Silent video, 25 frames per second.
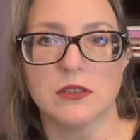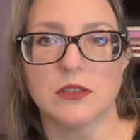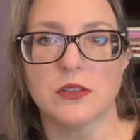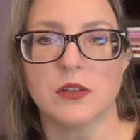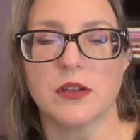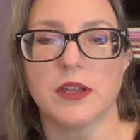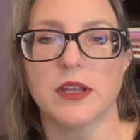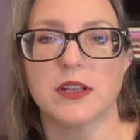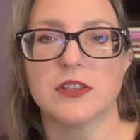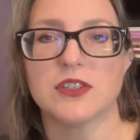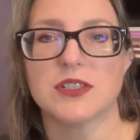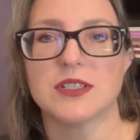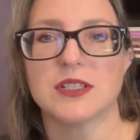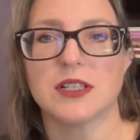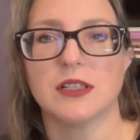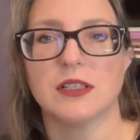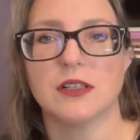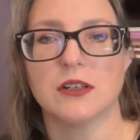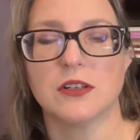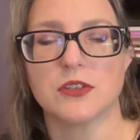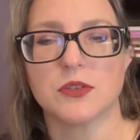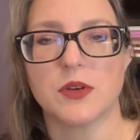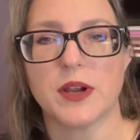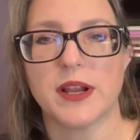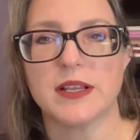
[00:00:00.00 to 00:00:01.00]
You'll get just a
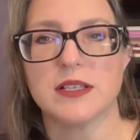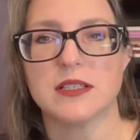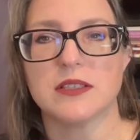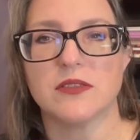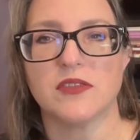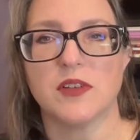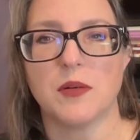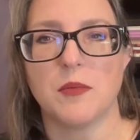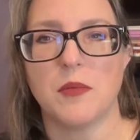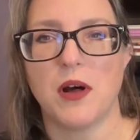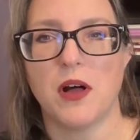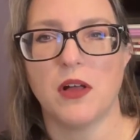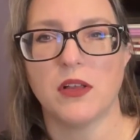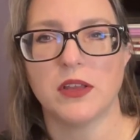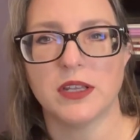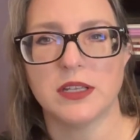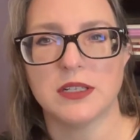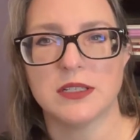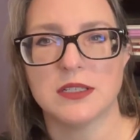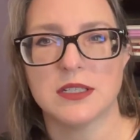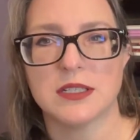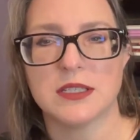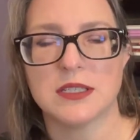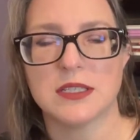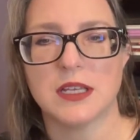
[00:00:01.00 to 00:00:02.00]
little trace of
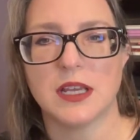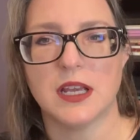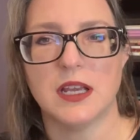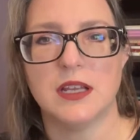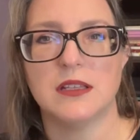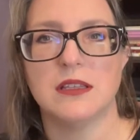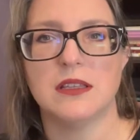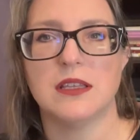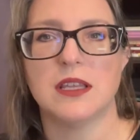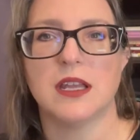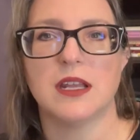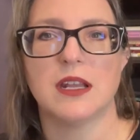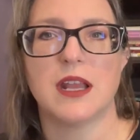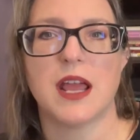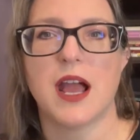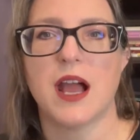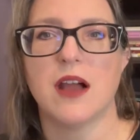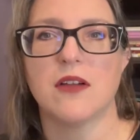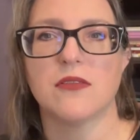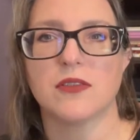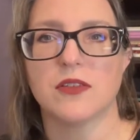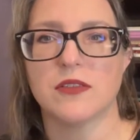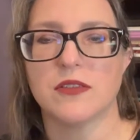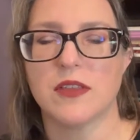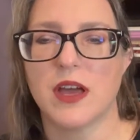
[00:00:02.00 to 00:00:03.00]
emollients, and then
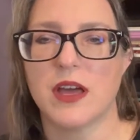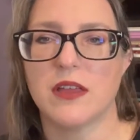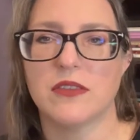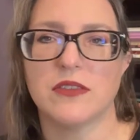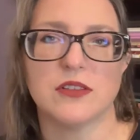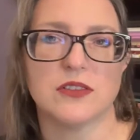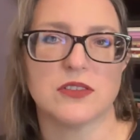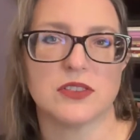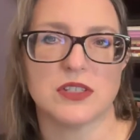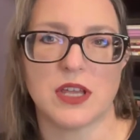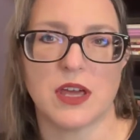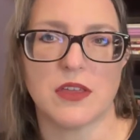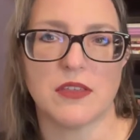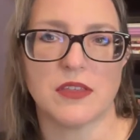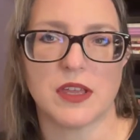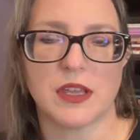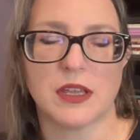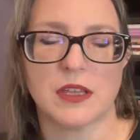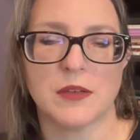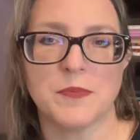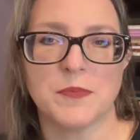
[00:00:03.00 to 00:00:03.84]
after that, there's nothing.